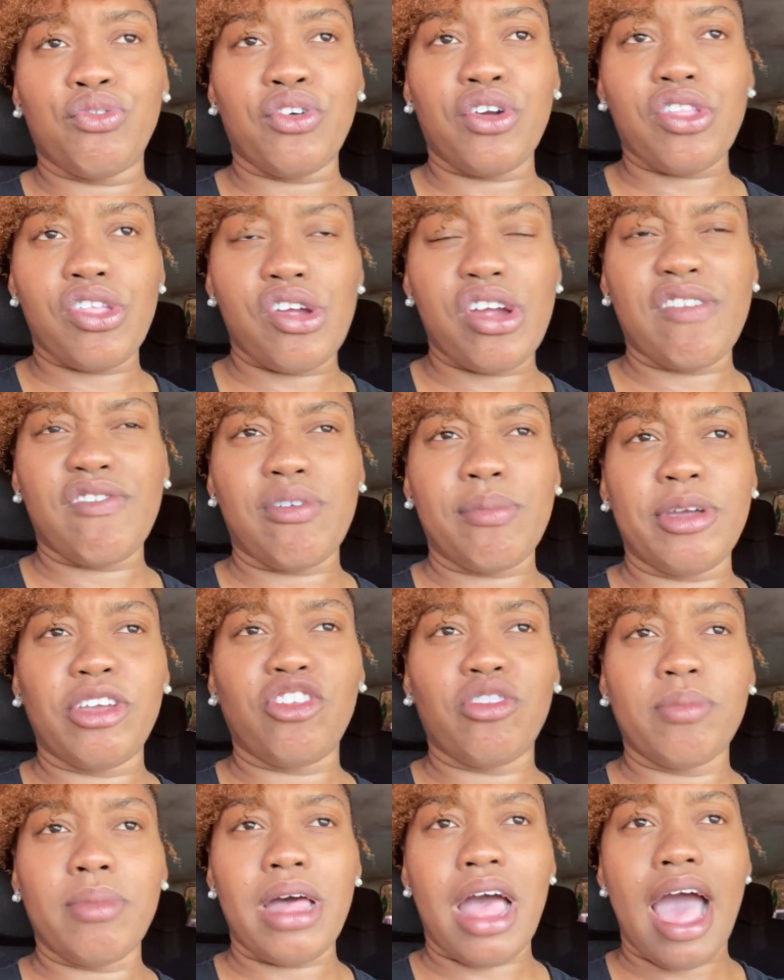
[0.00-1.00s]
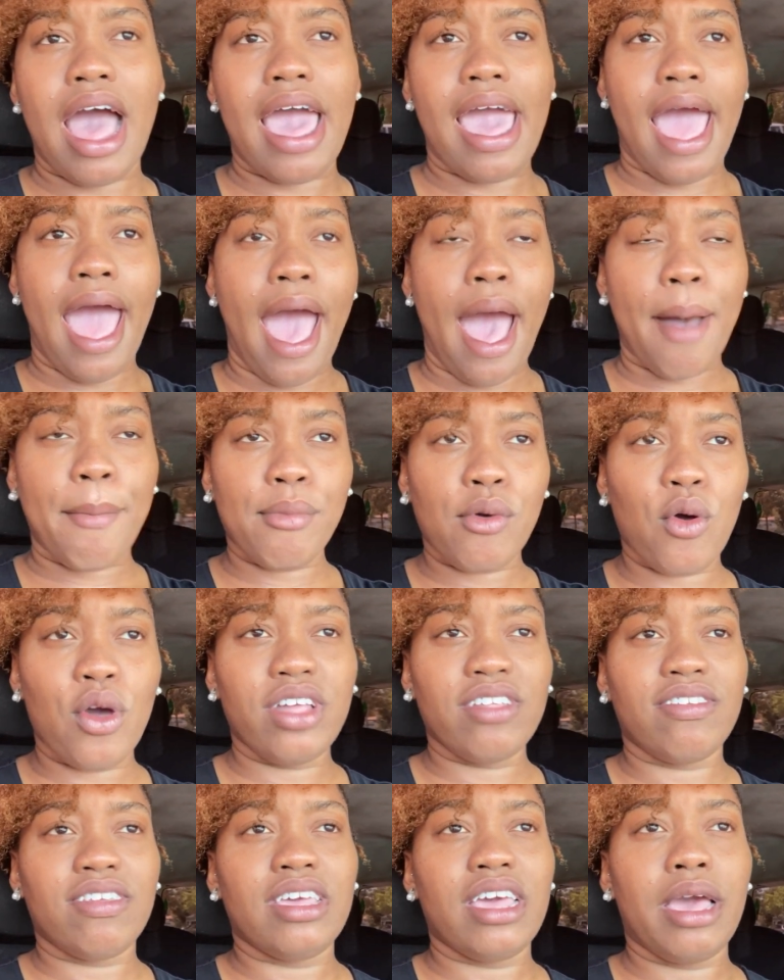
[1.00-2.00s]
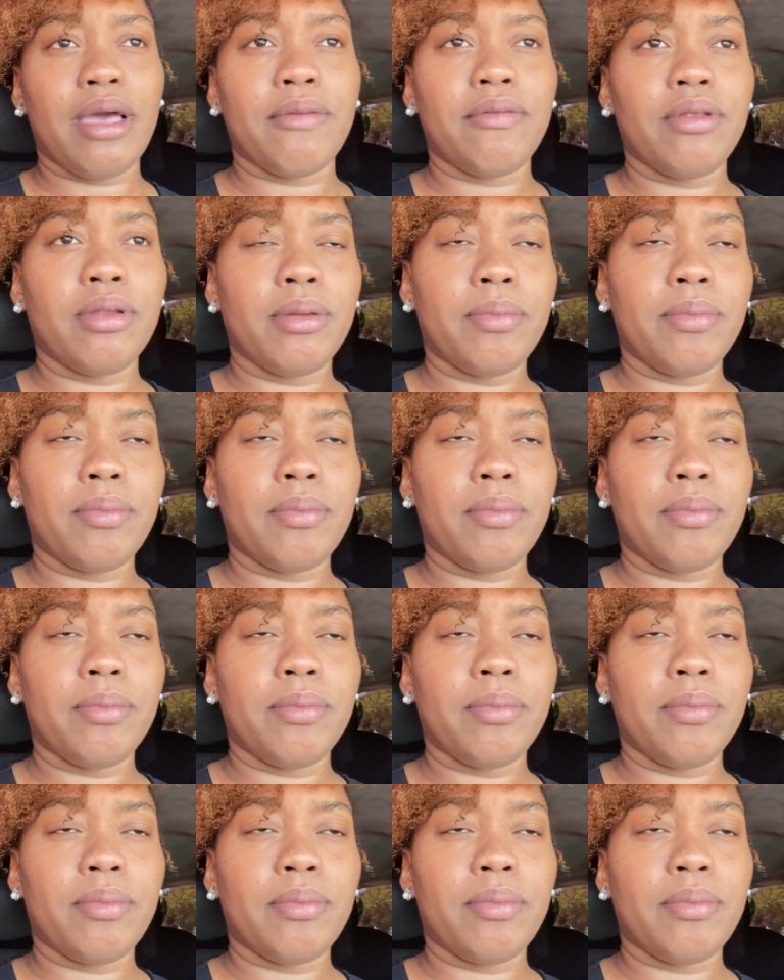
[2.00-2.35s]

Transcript: further information, but I am going to get